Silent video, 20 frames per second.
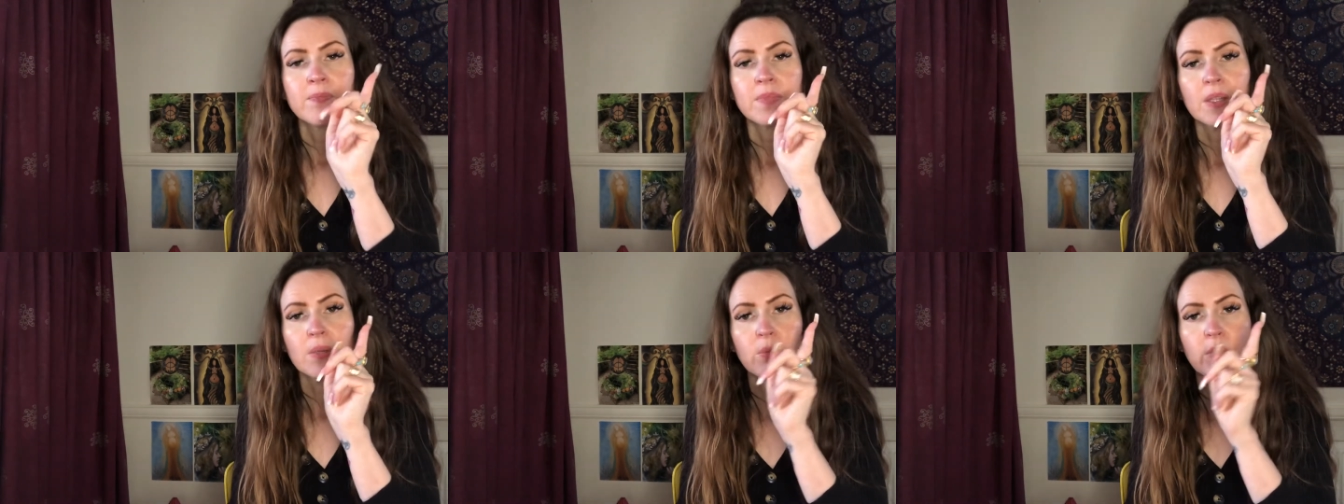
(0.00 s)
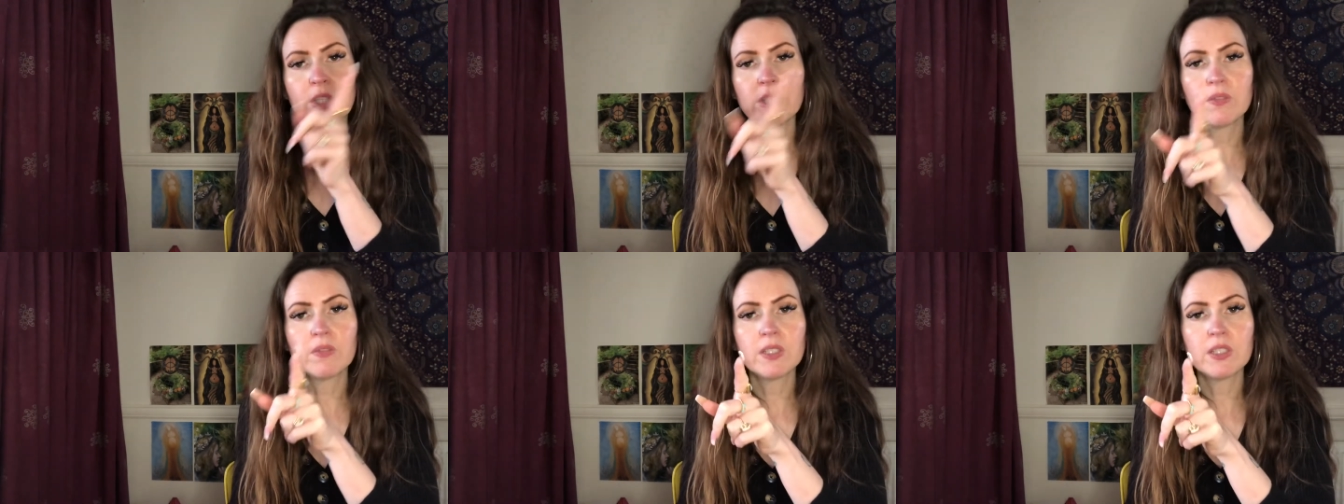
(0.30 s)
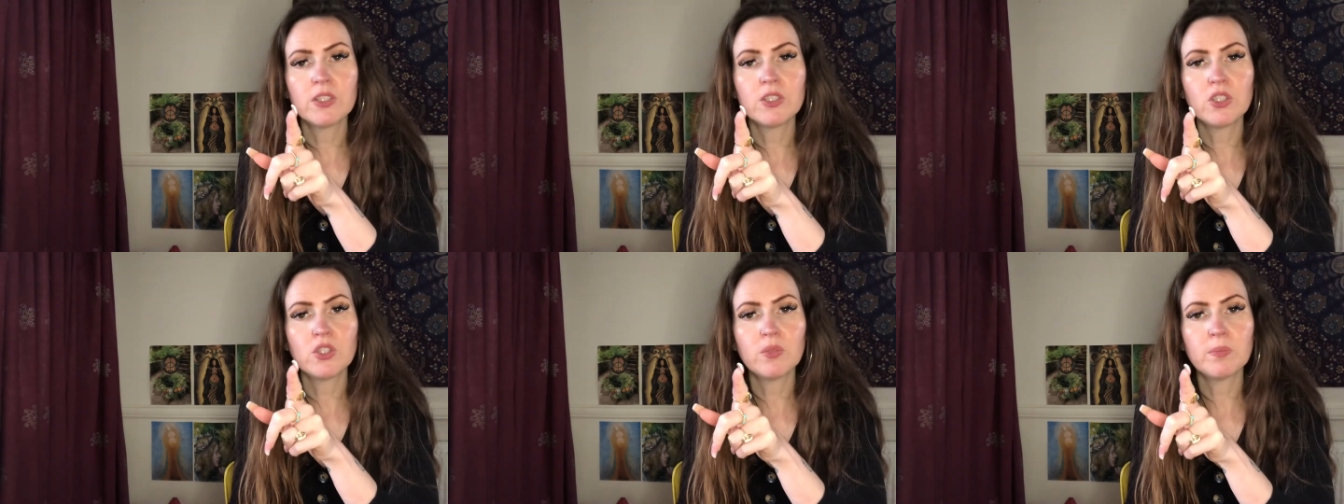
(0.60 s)
when you're in
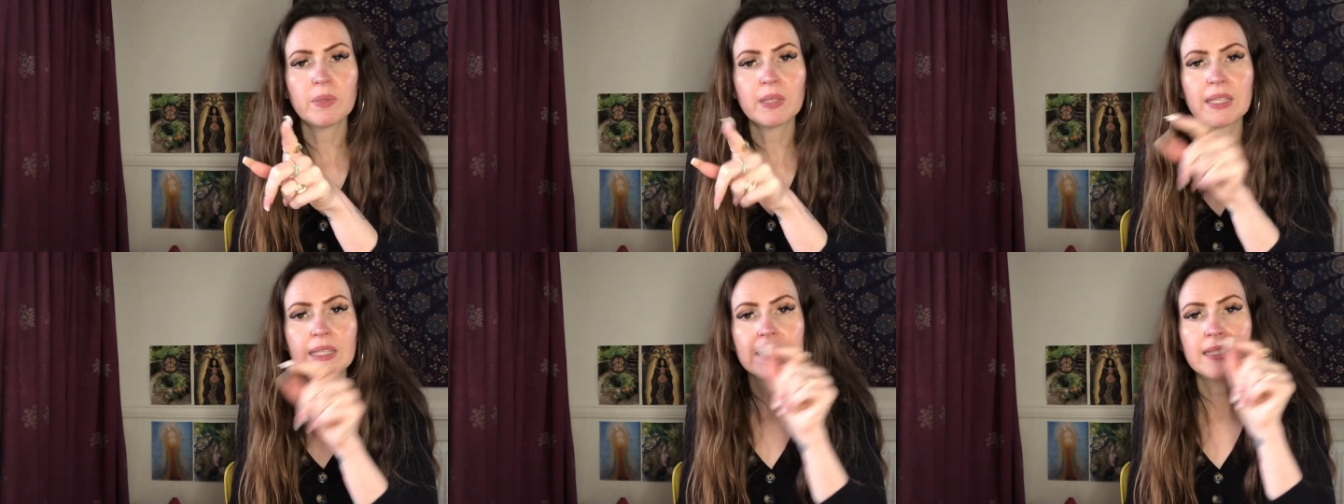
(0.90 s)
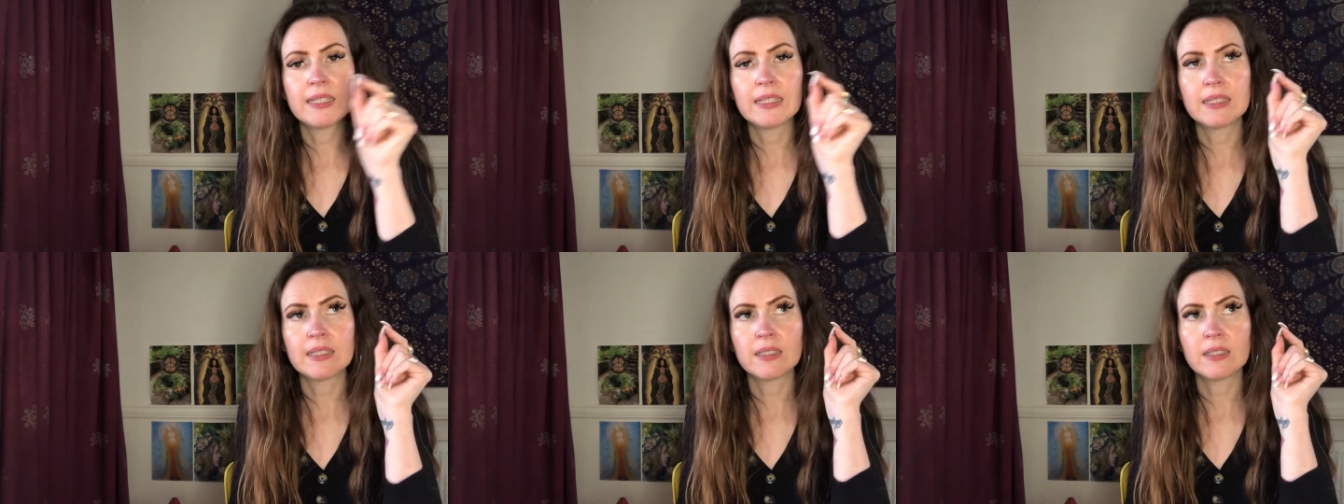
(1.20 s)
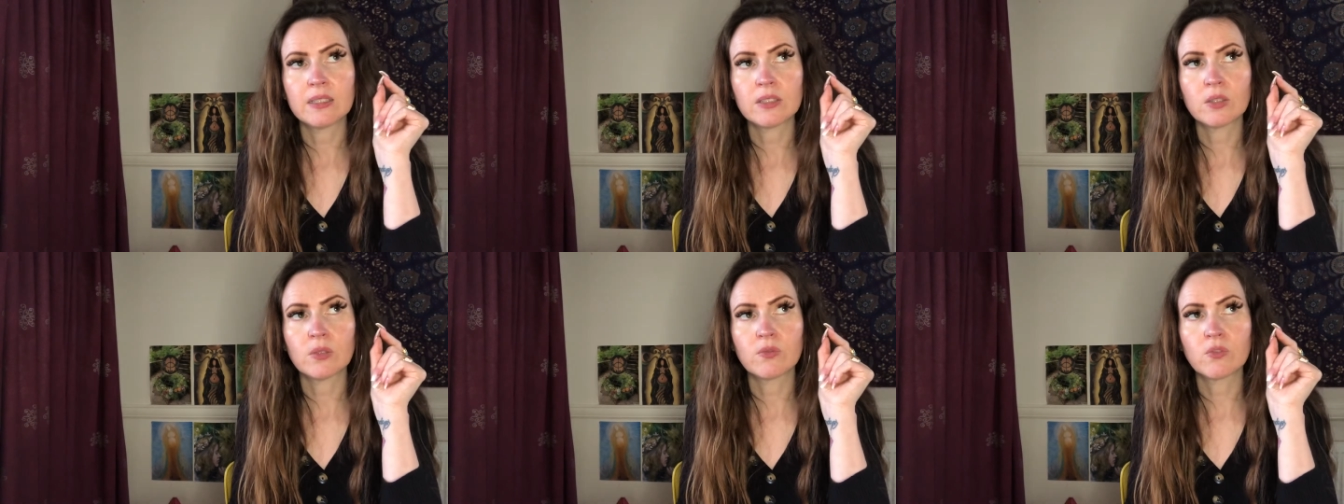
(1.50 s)
a new beginning,
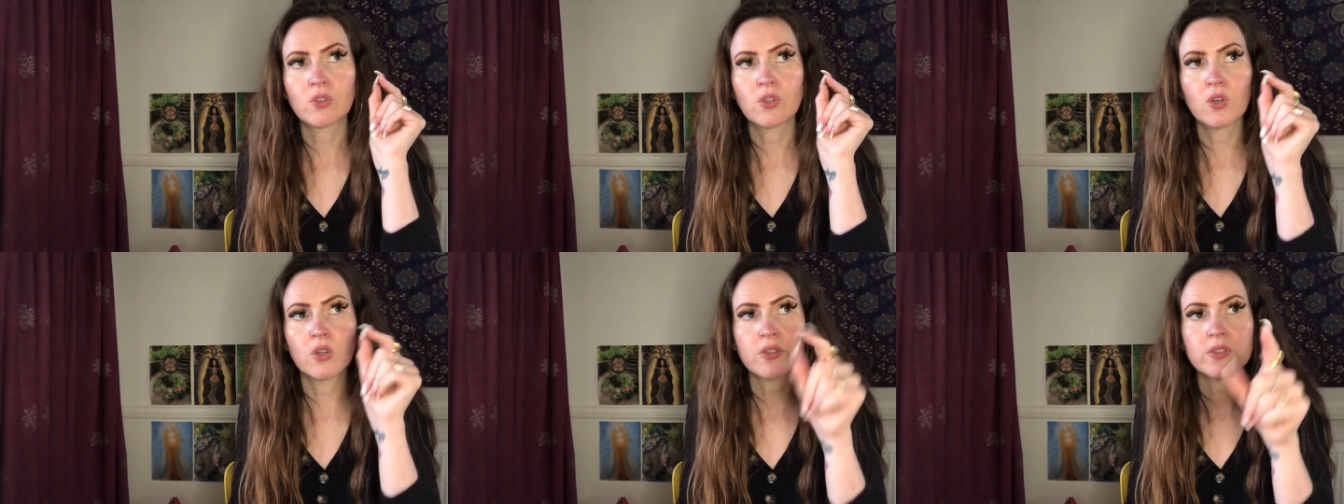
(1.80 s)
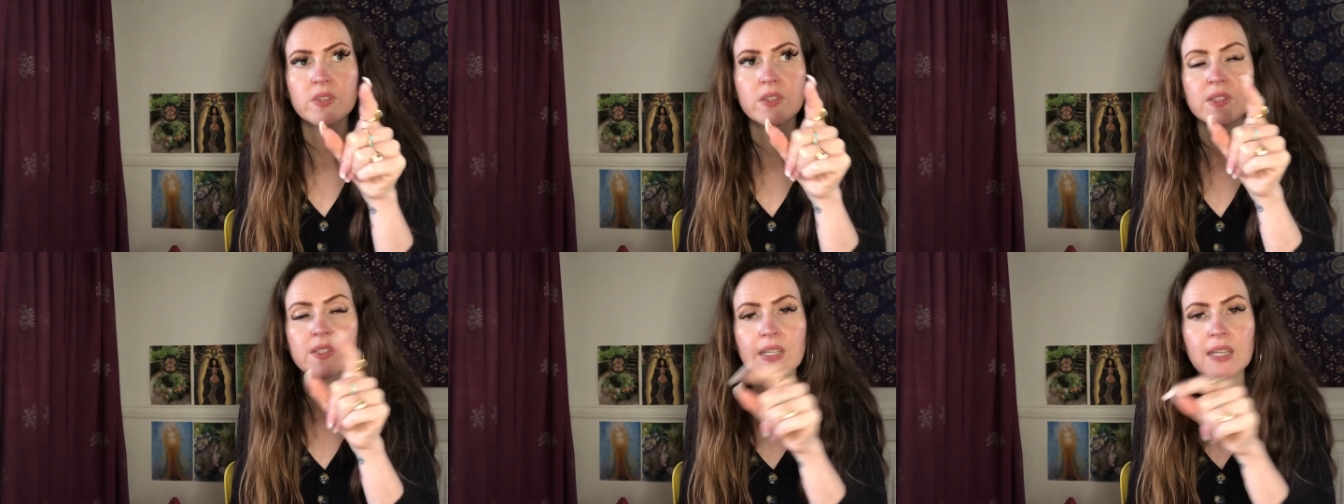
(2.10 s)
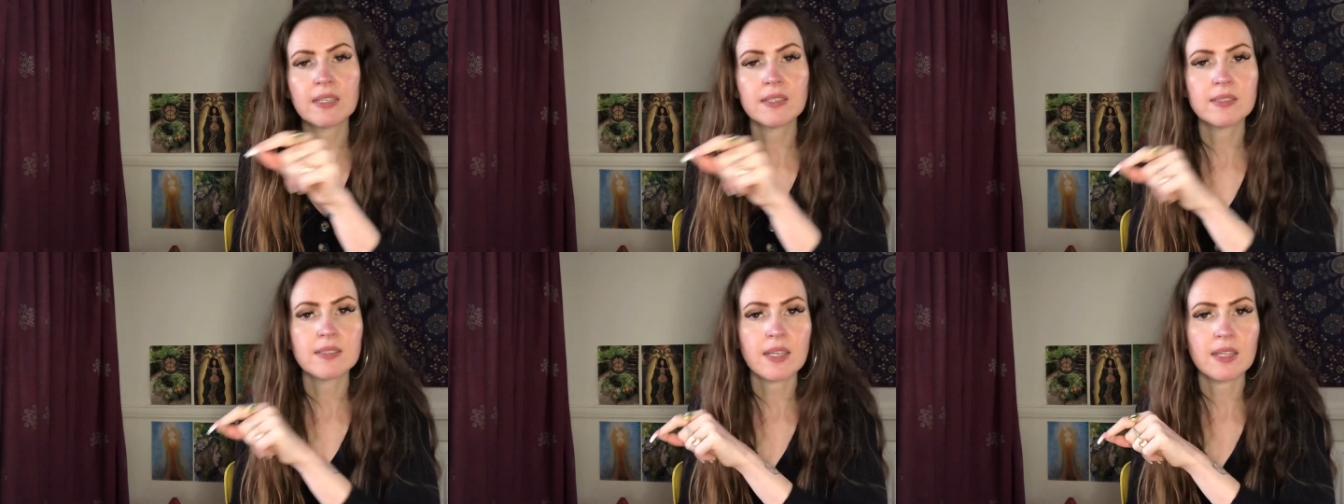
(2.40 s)
you've got to
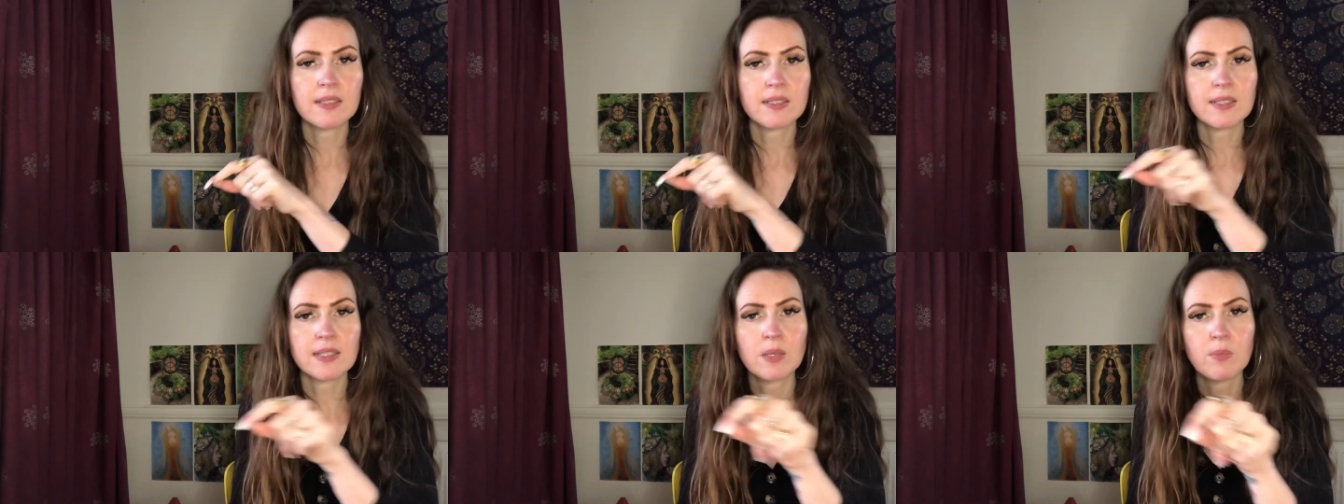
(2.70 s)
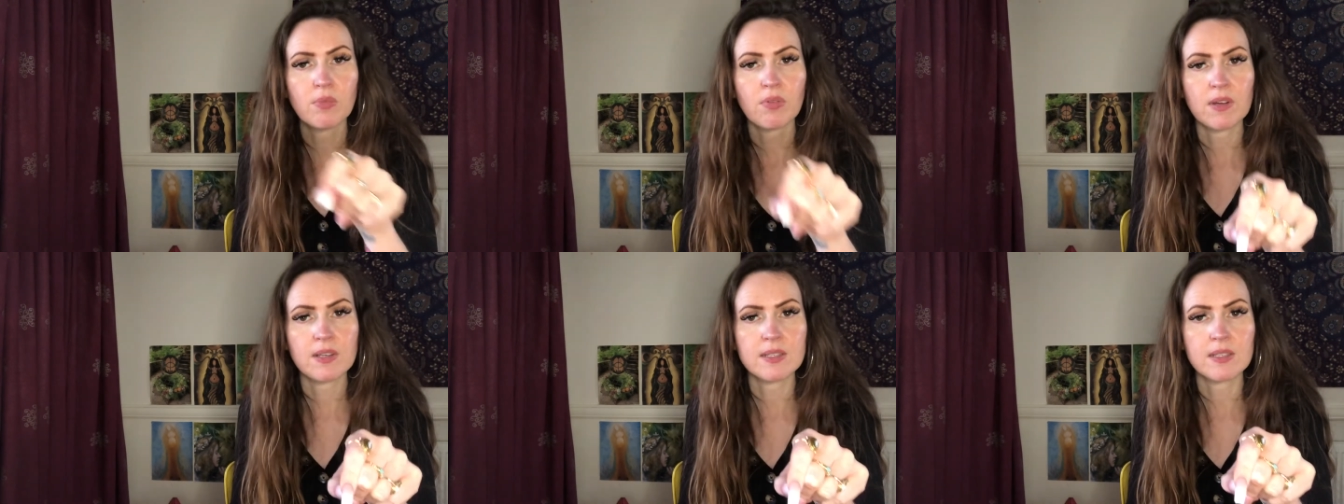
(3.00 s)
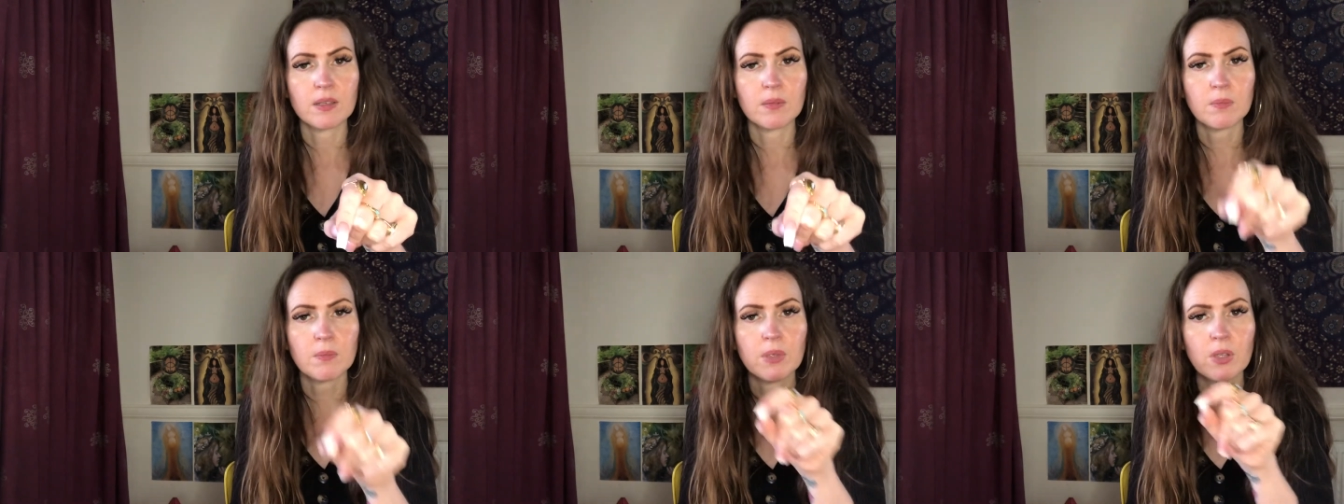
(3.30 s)
stay intensely
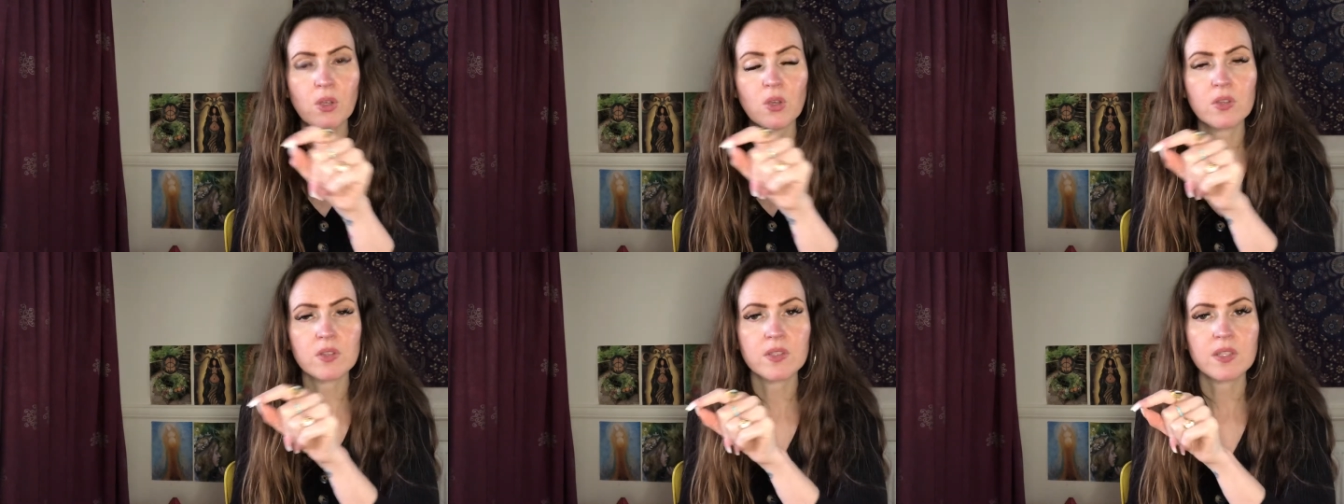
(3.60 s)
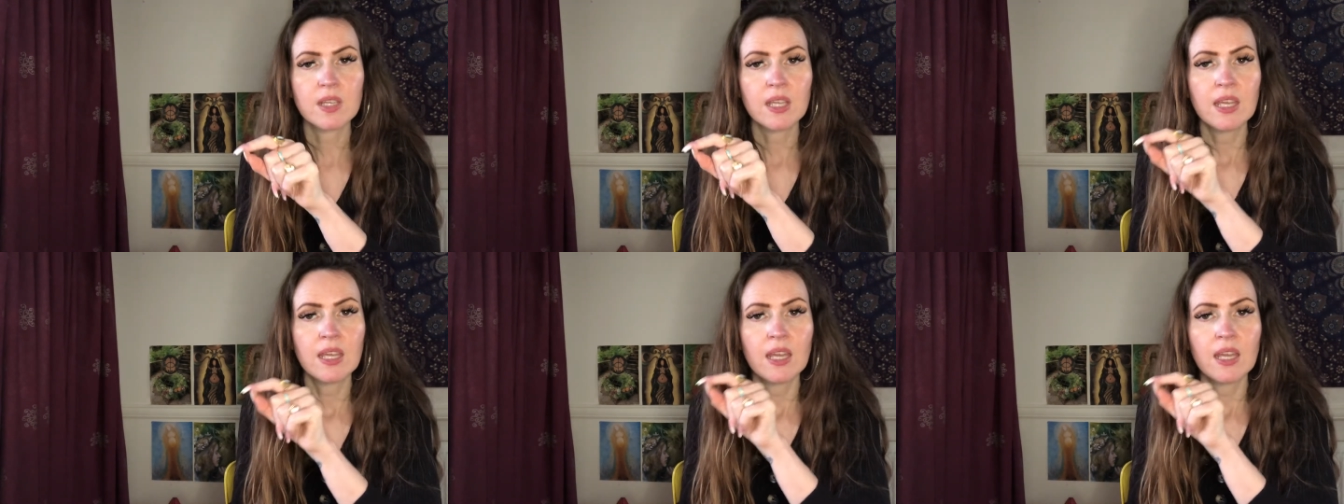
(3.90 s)
present because